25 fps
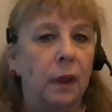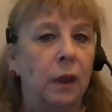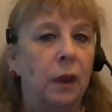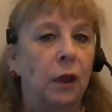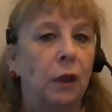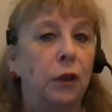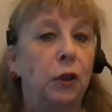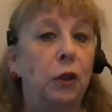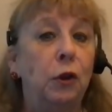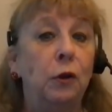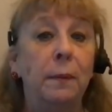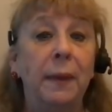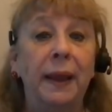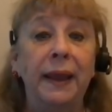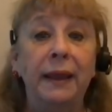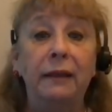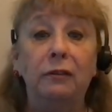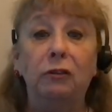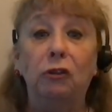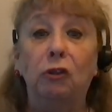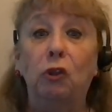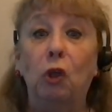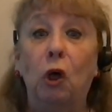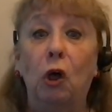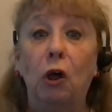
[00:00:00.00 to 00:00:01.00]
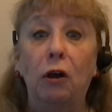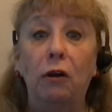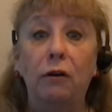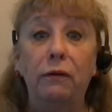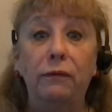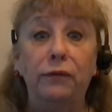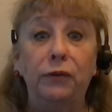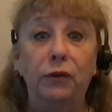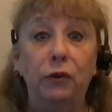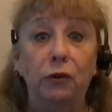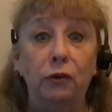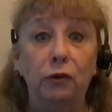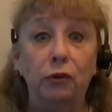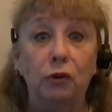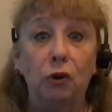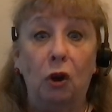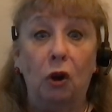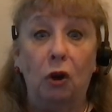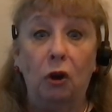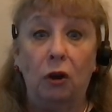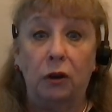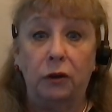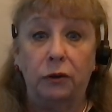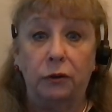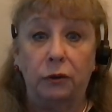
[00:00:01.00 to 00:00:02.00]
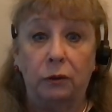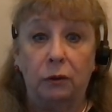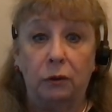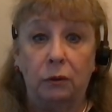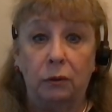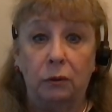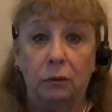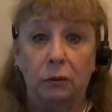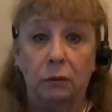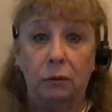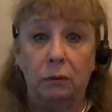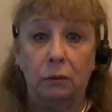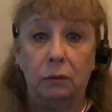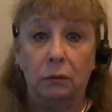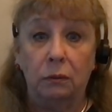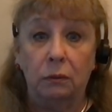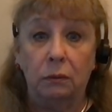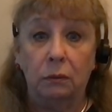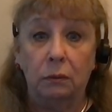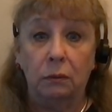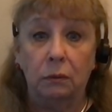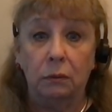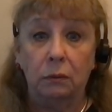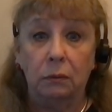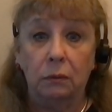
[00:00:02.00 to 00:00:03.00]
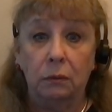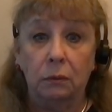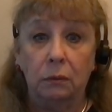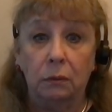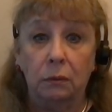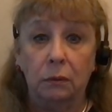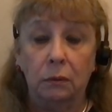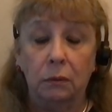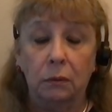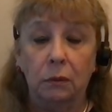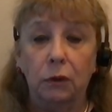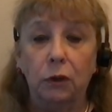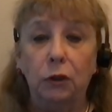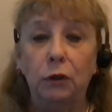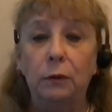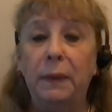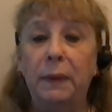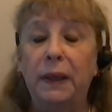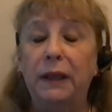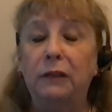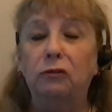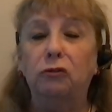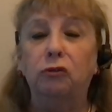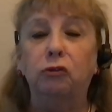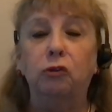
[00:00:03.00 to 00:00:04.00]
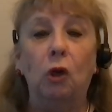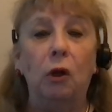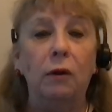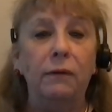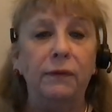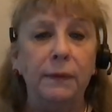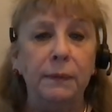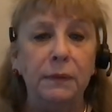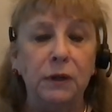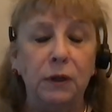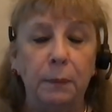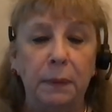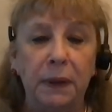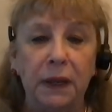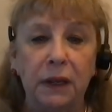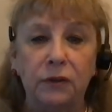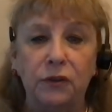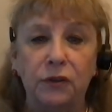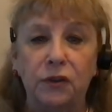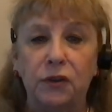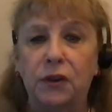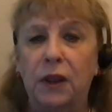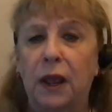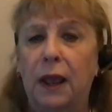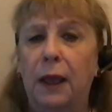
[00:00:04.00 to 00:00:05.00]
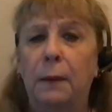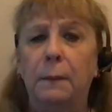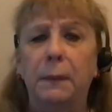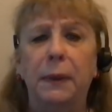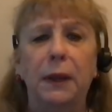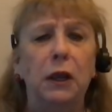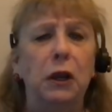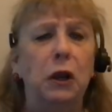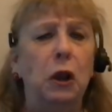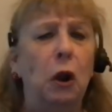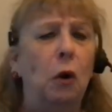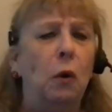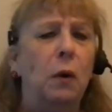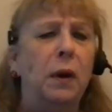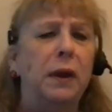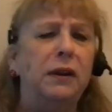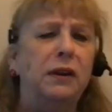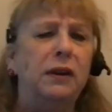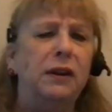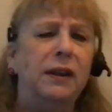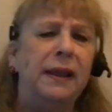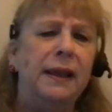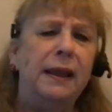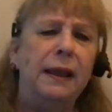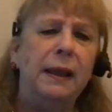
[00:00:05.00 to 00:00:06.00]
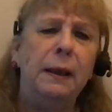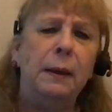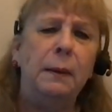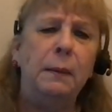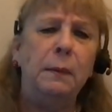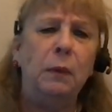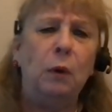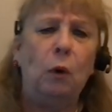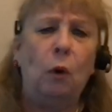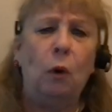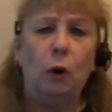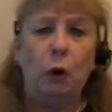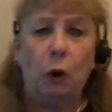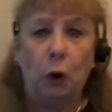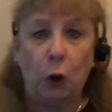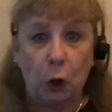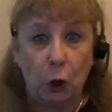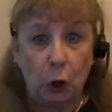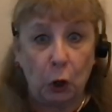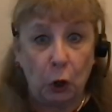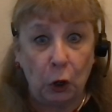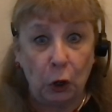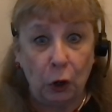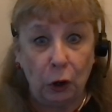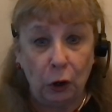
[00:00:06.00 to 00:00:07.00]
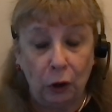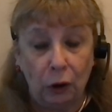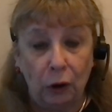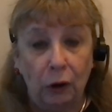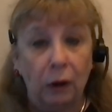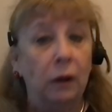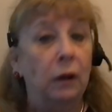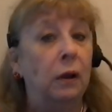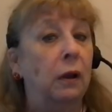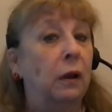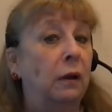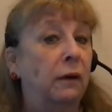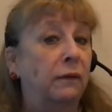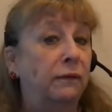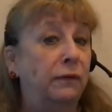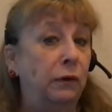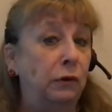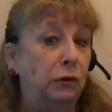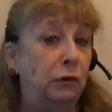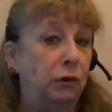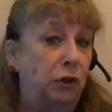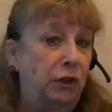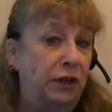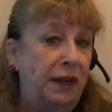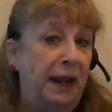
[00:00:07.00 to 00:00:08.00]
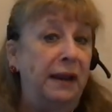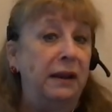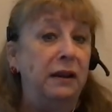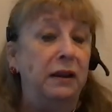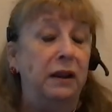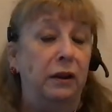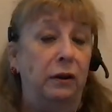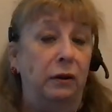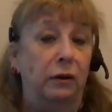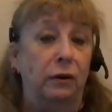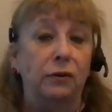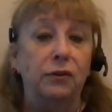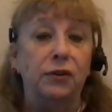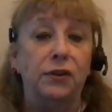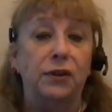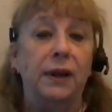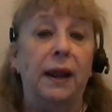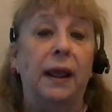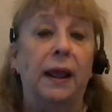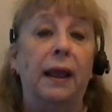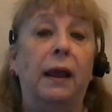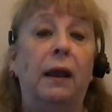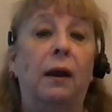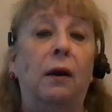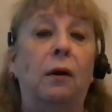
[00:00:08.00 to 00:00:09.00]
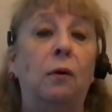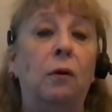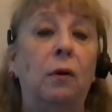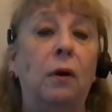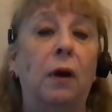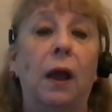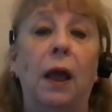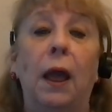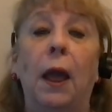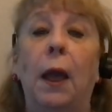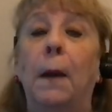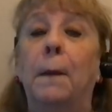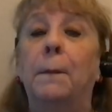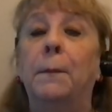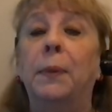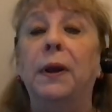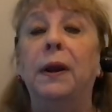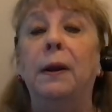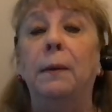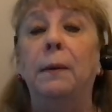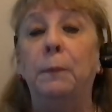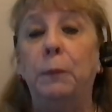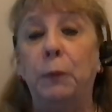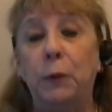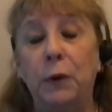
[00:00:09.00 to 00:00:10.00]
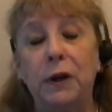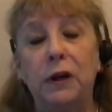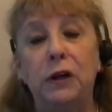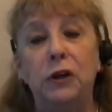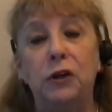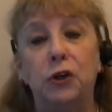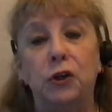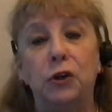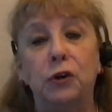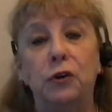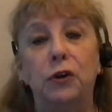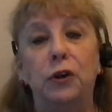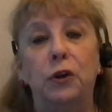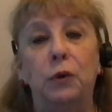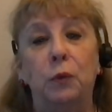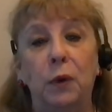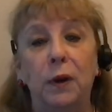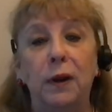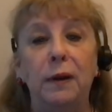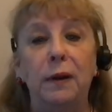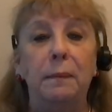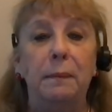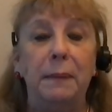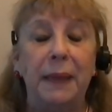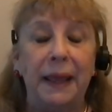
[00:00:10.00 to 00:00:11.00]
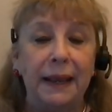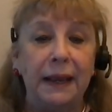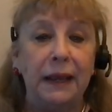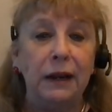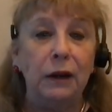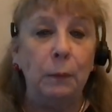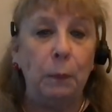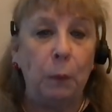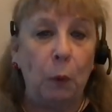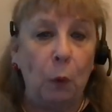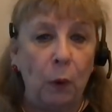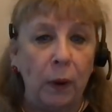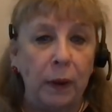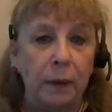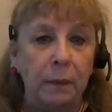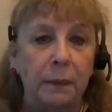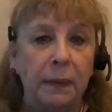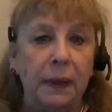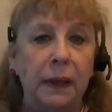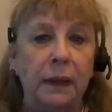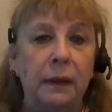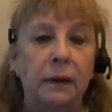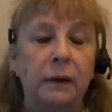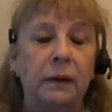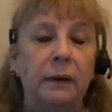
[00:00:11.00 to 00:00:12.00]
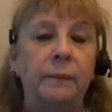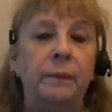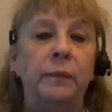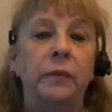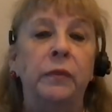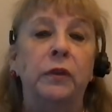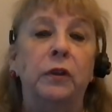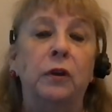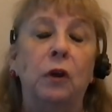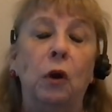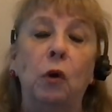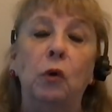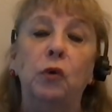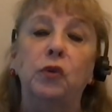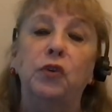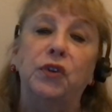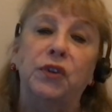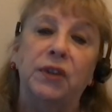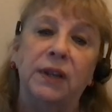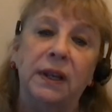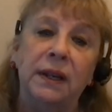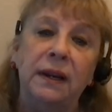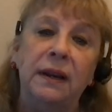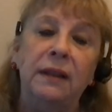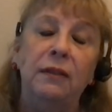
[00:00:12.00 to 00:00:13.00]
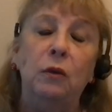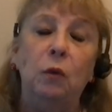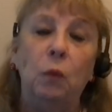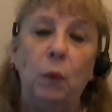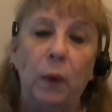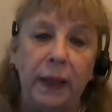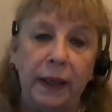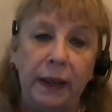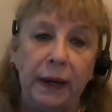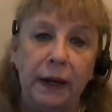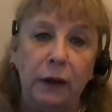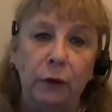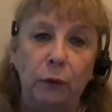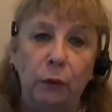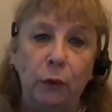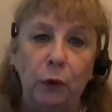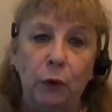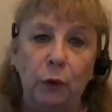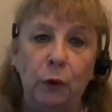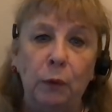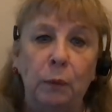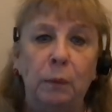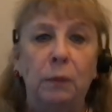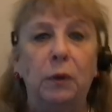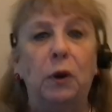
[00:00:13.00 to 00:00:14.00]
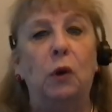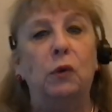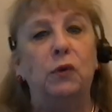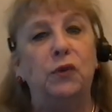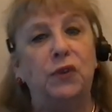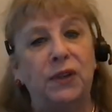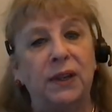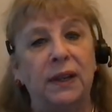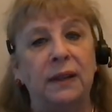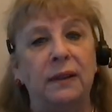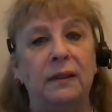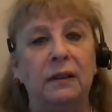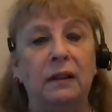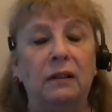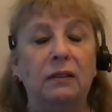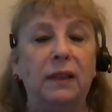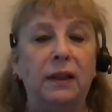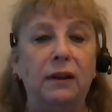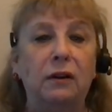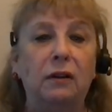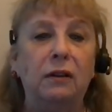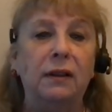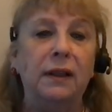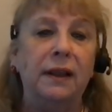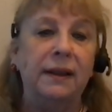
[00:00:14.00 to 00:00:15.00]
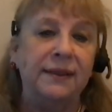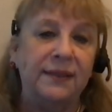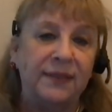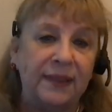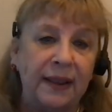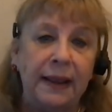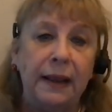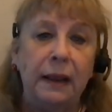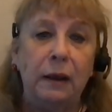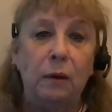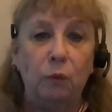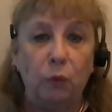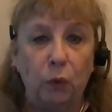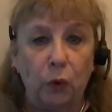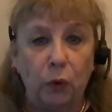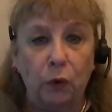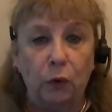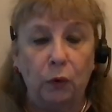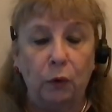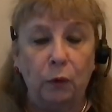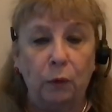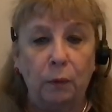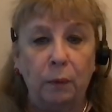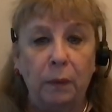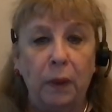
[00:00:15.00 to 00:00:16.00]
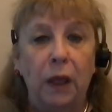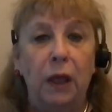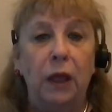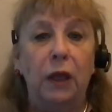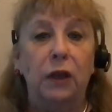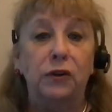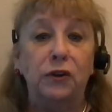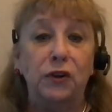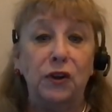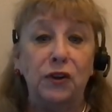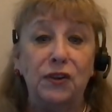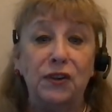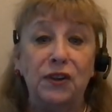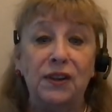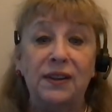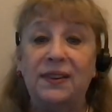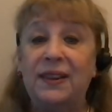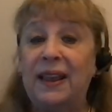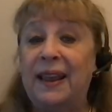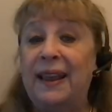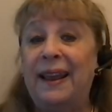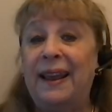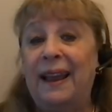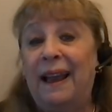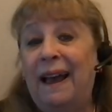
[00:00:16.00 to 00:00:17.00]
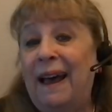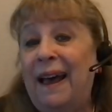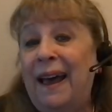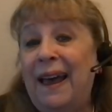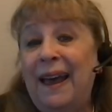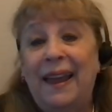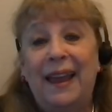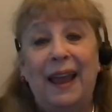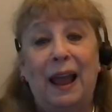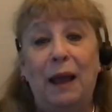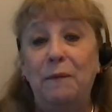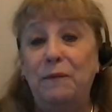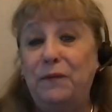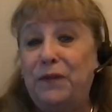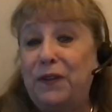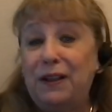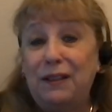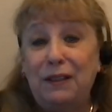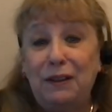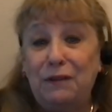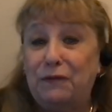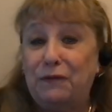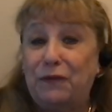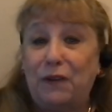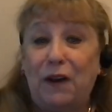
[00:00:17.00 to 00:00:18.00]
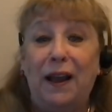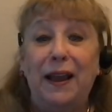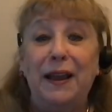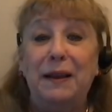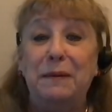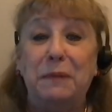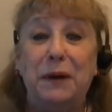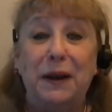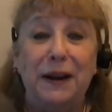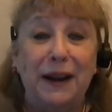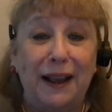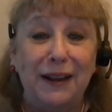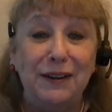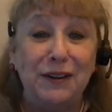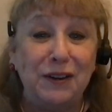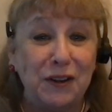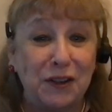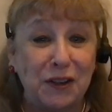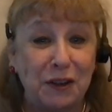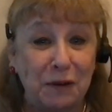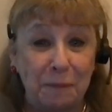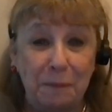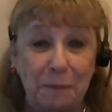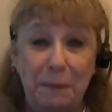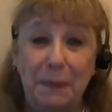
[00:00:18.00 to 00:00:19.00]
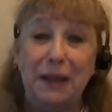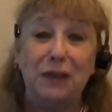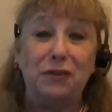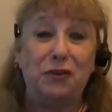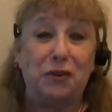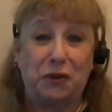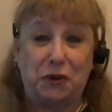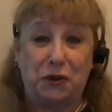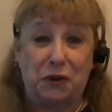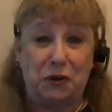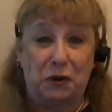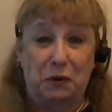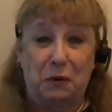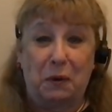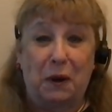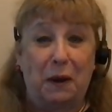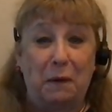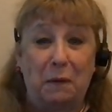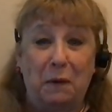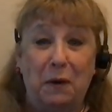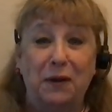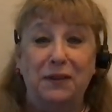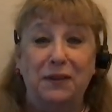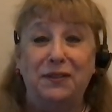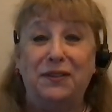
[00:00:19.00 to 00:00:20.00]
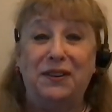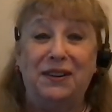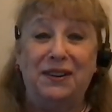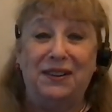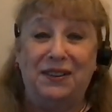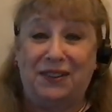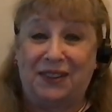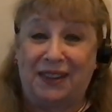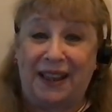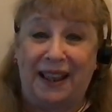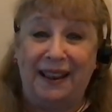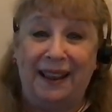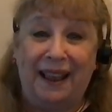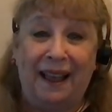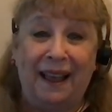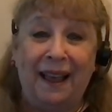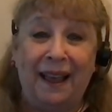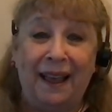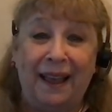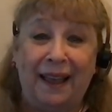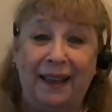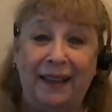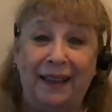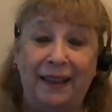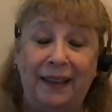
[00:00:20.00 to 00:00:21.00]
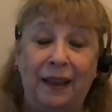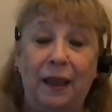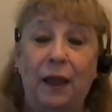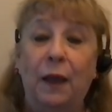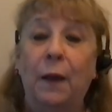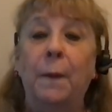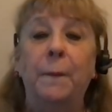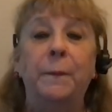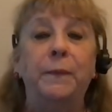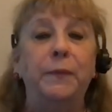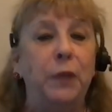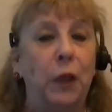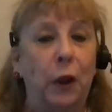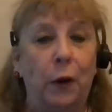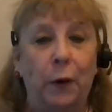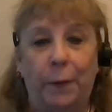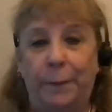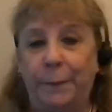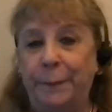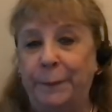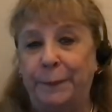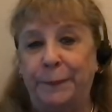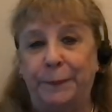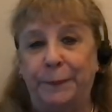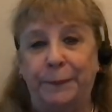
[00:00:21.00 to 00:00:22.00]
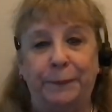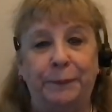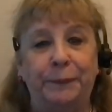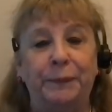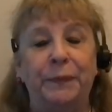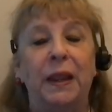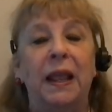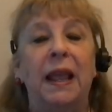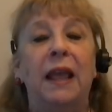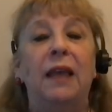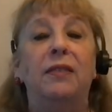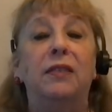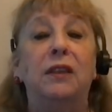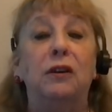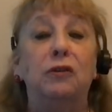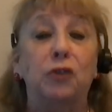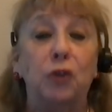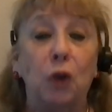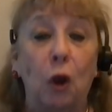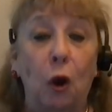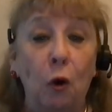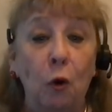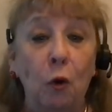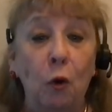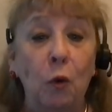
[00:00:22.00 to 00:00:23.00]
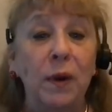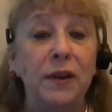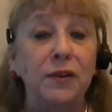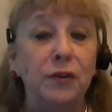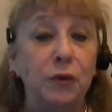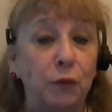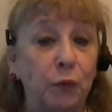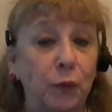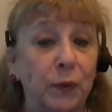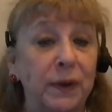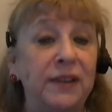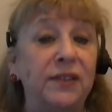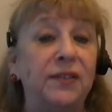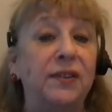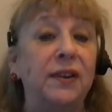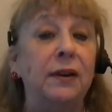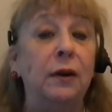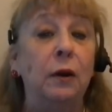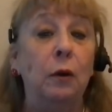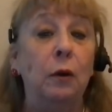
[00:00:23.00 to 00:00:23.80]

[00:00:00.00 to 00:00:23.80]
you may love your doctor. You may love him to bits, been going to him or her for 10 years now, but I'm pretty sure you wouldn't make an appointment, go sit in the waiting room, go sit in the little exam room just to say, hi, I'm feeling fine, but I just missed you. I wanted to say hi. No, there's always a reason